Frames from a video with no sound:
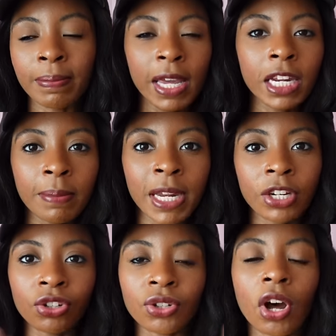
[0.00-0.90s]
in a
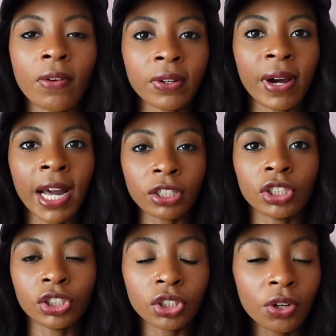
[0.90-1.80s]
minute, just after I
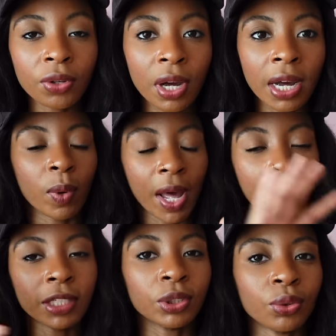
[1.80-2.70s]
actually show you guys where
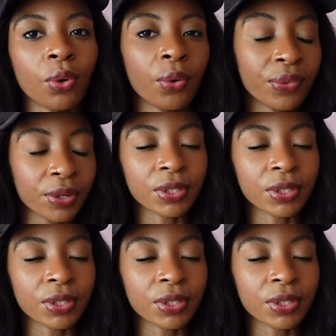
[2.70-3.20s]
I store those